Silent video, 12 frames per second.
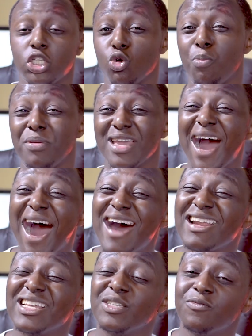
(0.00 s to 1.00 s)
So
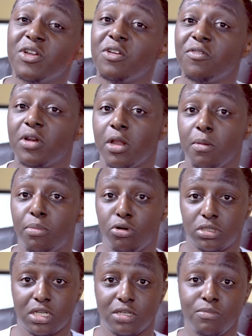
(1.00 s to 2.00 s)
PR is very, very
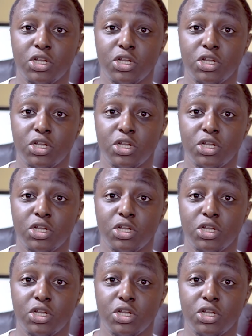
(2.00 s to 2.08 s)
important.